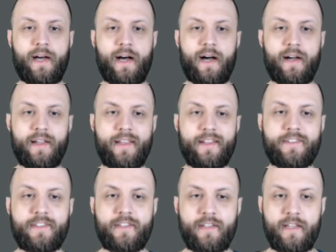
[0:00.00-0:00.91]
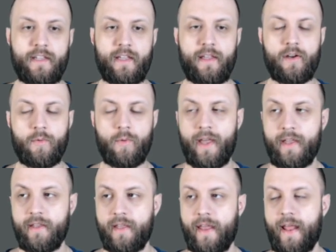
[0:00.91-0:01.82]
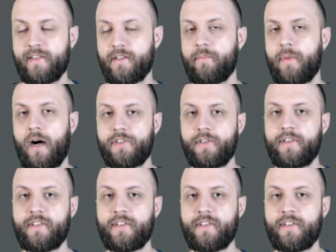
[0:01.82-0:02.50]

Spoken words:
In a way, it has a modular